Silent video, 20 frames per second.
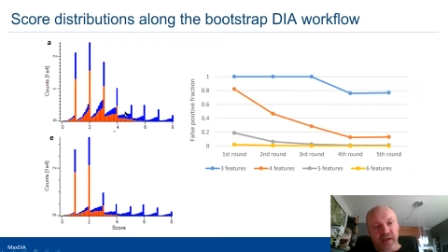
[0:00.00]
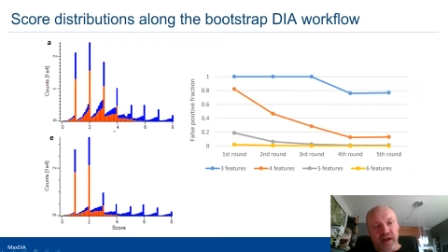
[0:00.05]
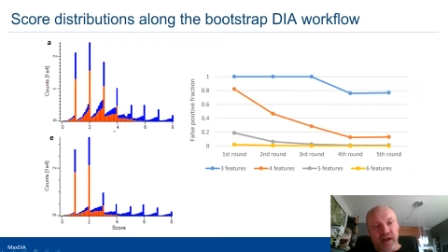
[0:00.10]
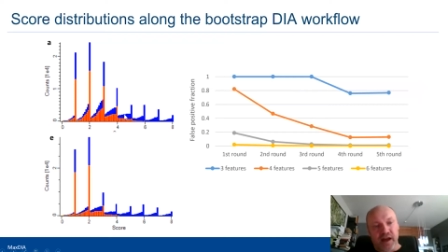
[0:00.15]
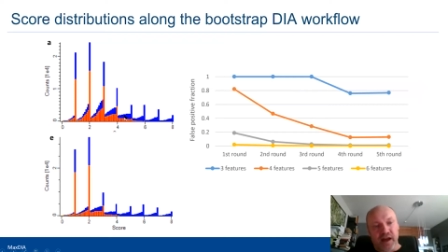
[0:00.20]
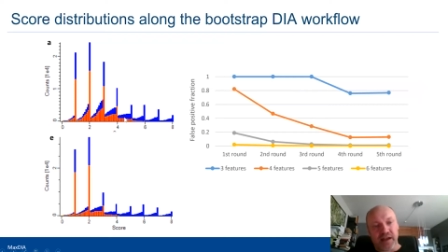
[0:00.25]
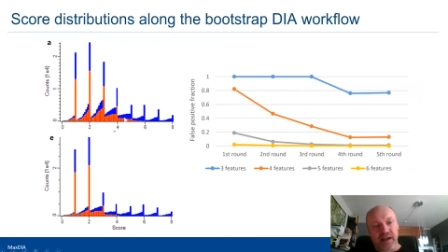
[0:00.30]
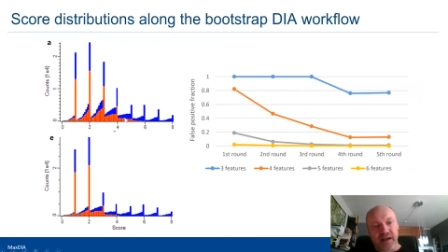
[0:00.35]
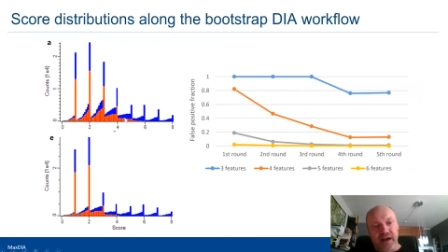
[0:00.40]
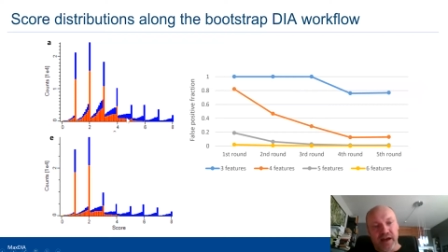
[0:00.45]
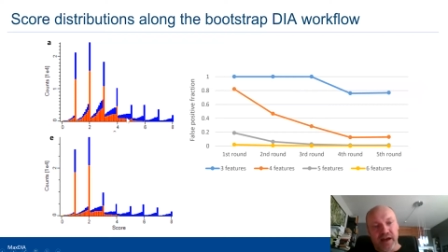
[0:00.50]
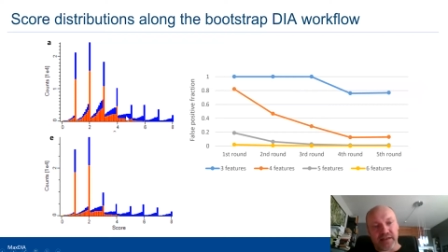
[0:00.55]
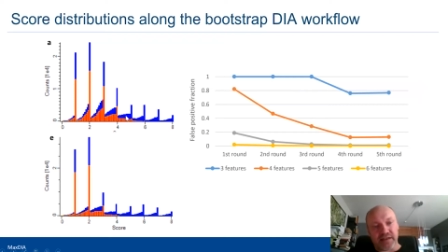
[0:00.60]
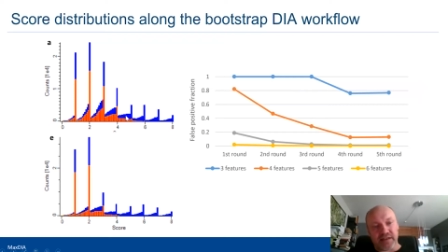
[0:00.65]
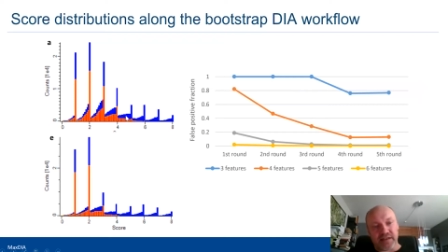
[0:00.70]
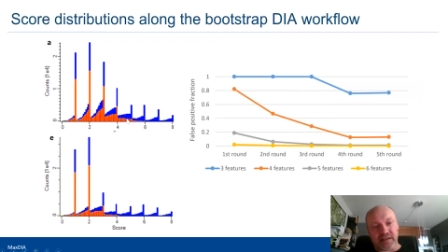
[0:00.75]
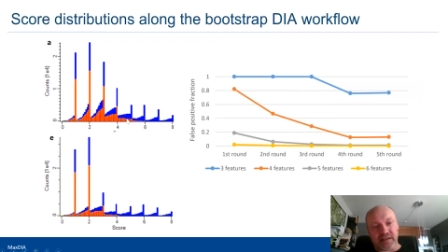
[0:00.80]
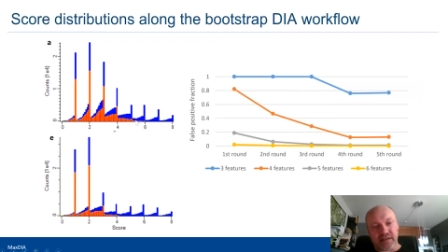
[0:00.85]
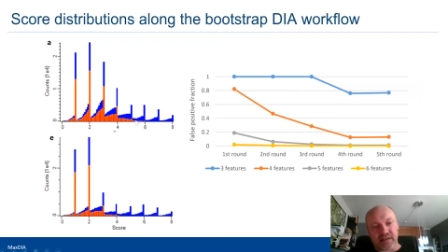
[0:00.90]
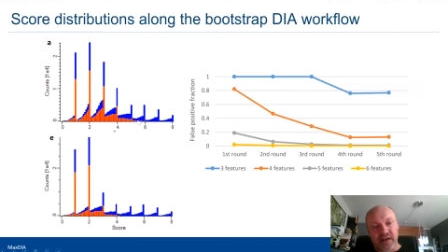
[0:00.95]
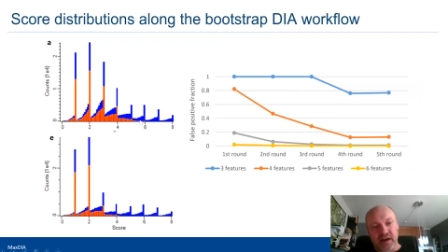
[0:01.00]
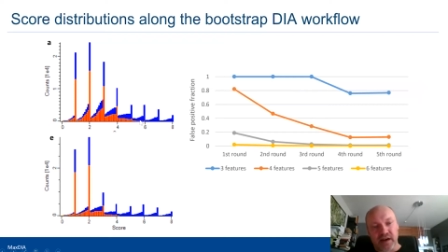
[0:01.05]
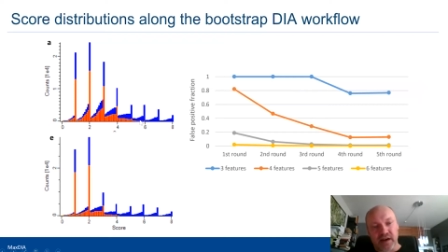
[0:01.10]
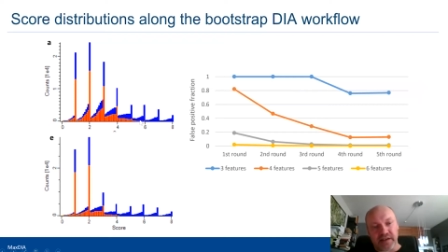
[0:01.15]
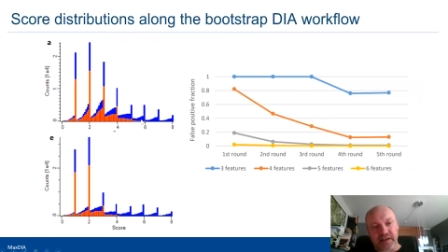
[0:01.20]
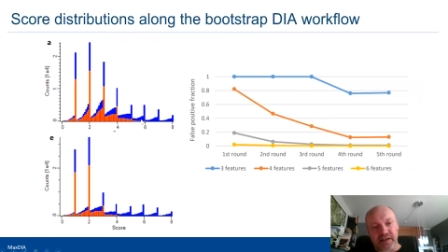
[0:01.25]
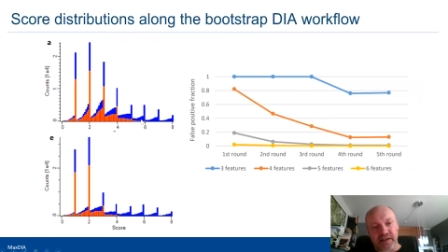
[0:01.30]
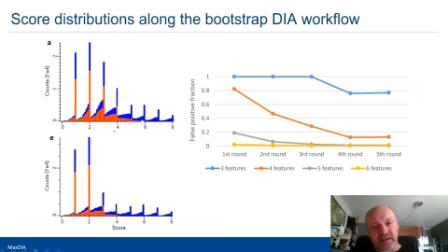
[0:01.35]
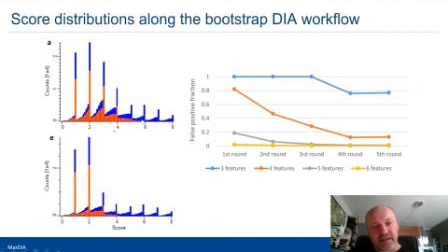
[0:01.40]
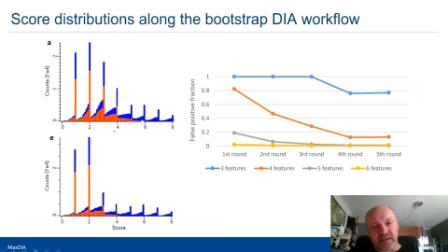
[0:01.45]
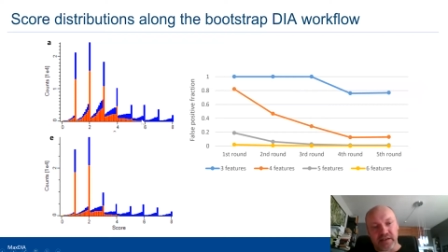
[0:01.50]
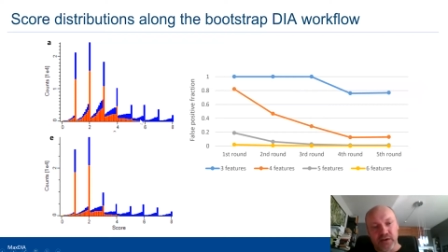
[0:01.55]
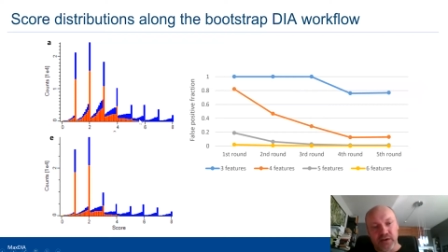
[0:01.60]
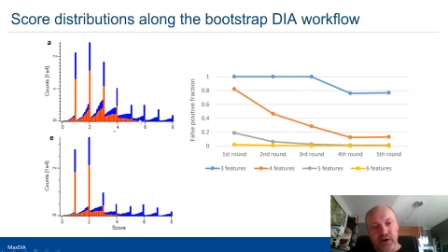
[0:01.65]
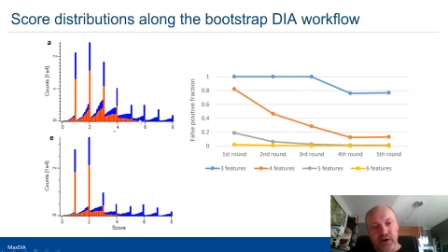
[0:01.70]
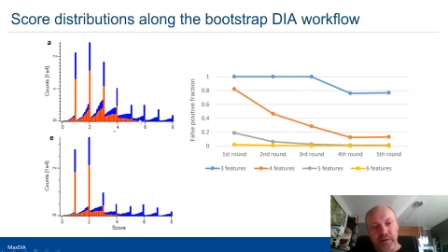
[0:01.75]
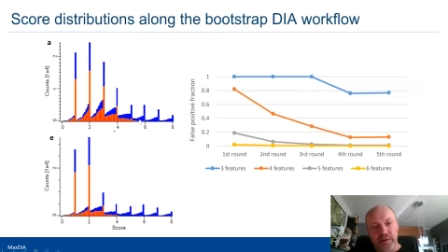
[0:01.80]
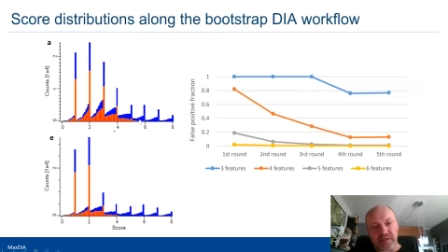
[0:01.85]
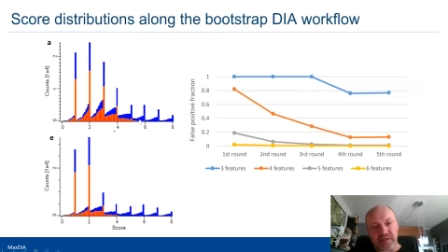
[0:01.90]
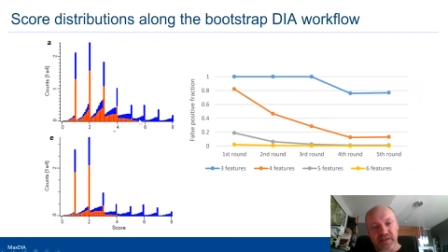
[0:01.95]
highlighted target and
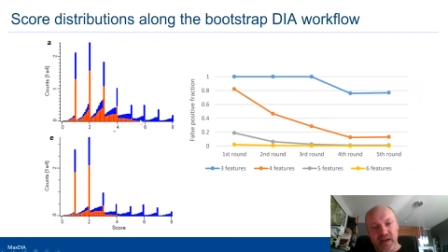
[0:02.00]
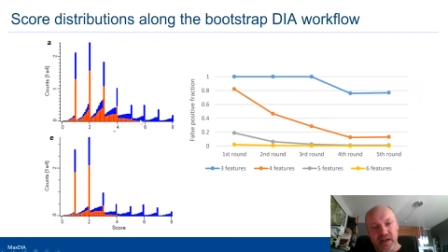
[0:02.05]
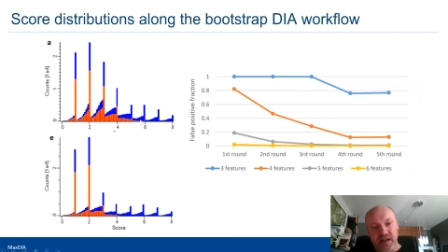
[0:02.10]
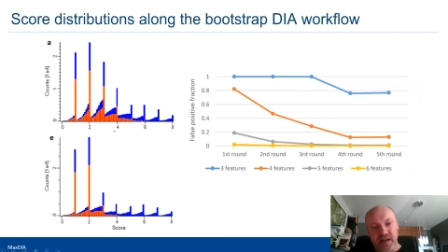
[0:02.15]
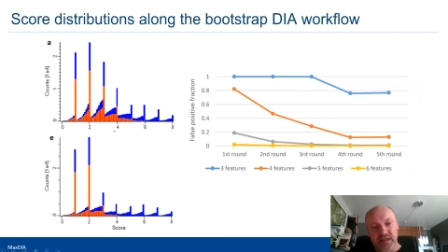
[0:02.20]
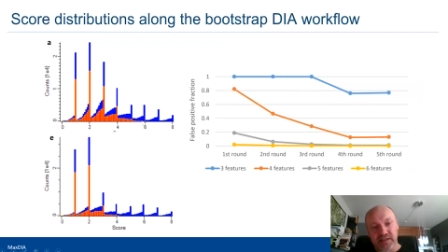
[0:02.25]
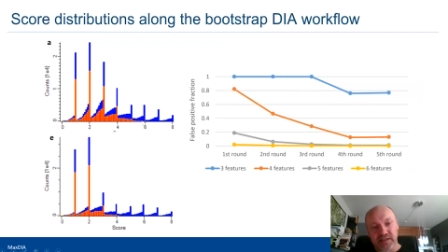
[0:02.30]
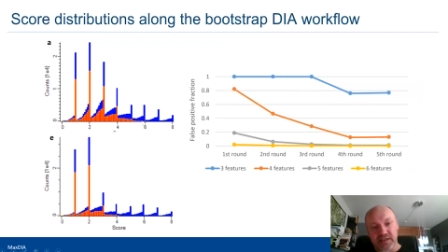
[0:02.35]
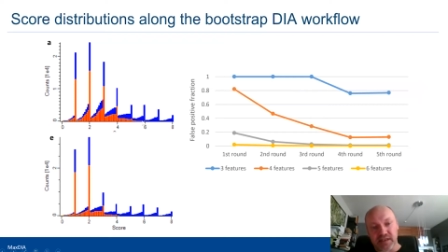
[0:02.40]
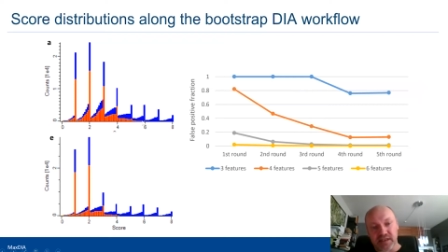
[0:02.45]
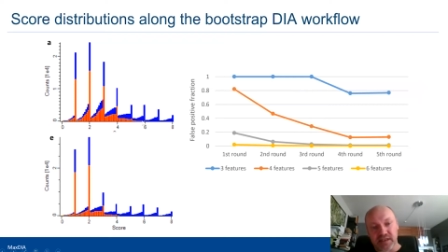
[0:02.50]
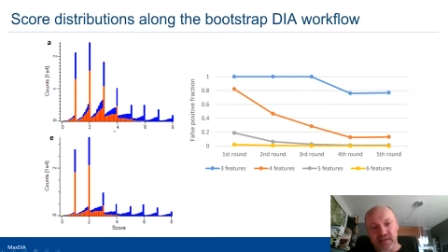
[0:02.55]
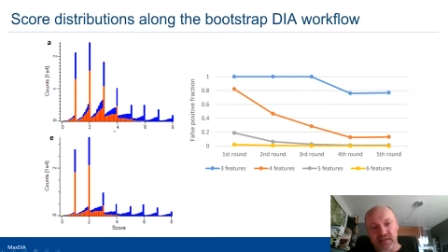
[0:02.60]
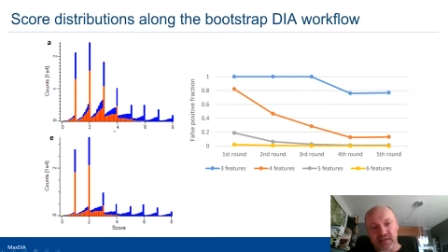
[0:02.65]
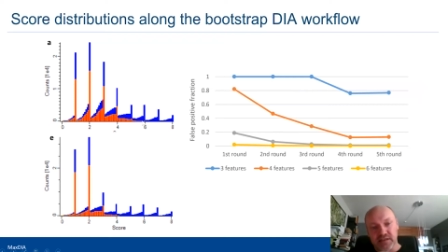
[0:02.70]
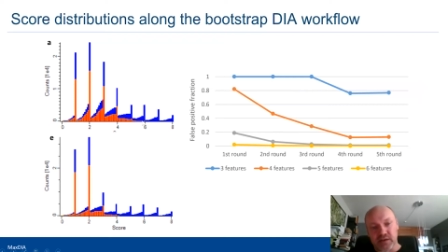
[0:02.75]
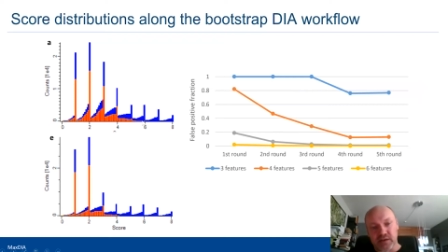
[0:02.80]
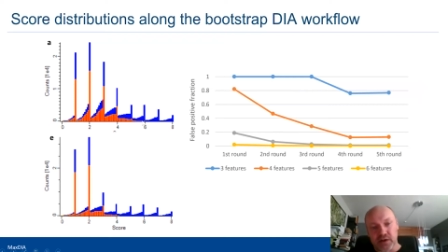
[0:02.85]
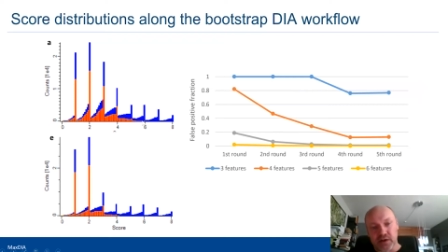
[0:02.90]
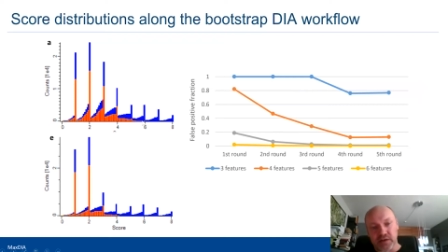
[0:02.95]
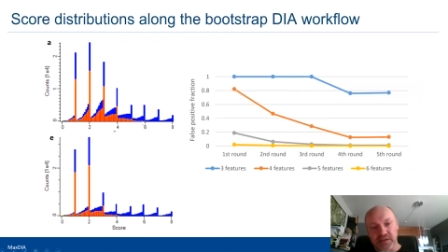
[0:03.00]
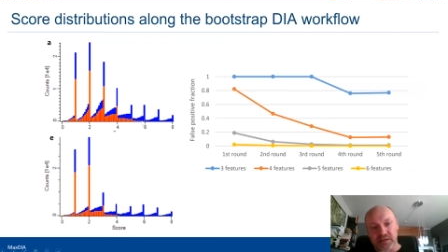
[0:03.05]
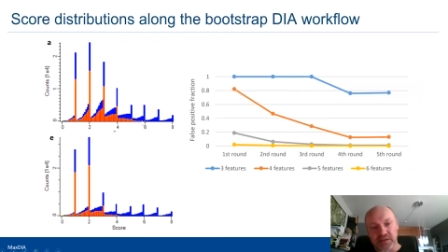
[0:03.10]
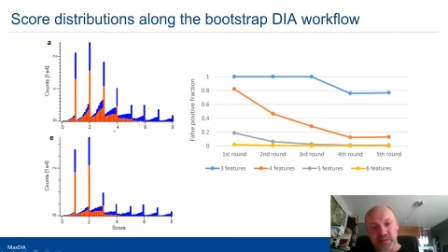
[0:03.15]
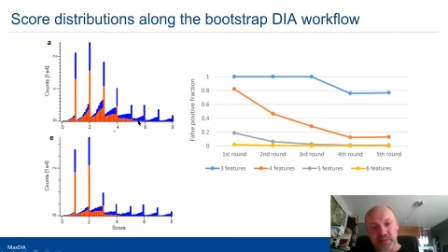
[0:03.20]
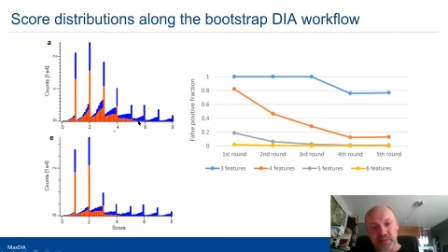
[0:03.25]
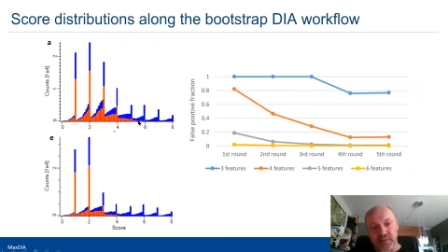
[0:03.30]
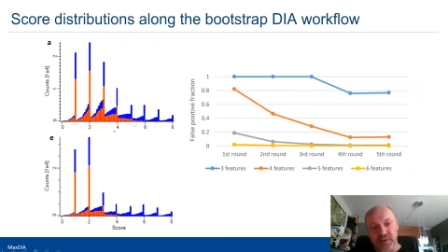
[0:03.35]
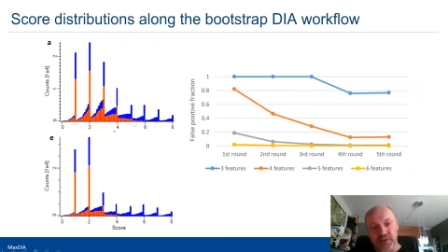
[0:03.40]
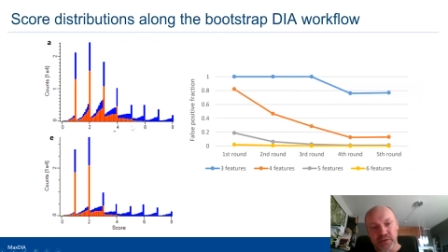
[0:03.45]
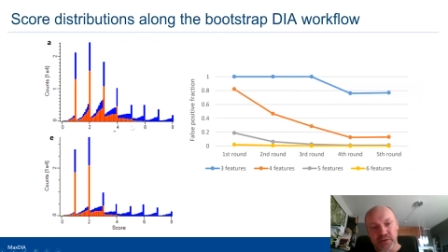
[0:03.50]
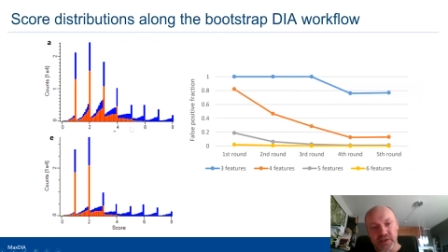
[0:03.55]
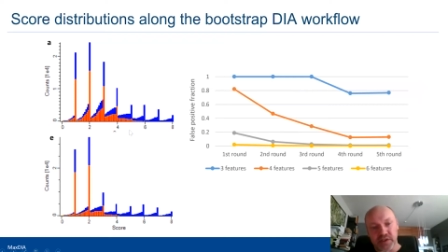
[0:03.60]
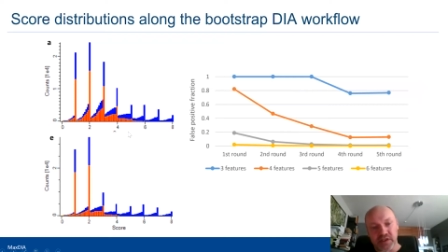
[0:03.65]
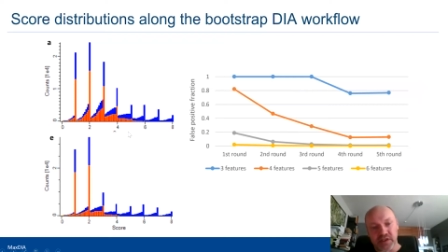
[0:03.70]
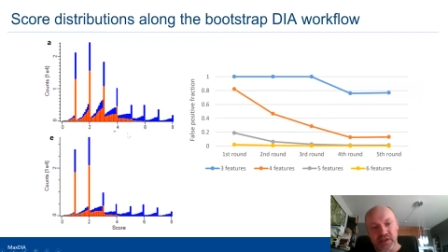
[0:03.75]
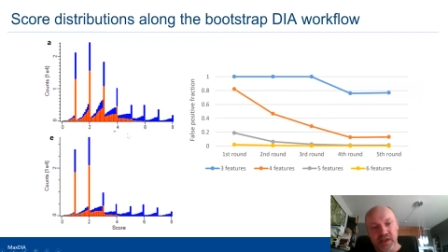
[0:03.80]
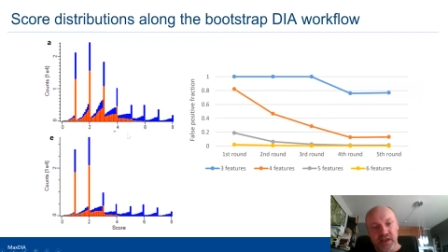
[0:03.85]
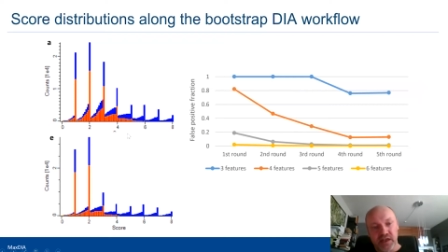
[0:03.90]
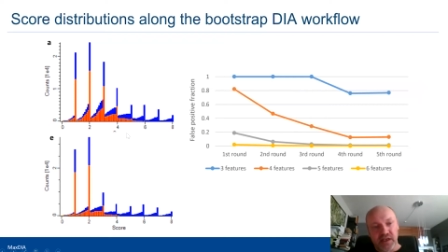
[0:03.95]
decoy results in the score distribution,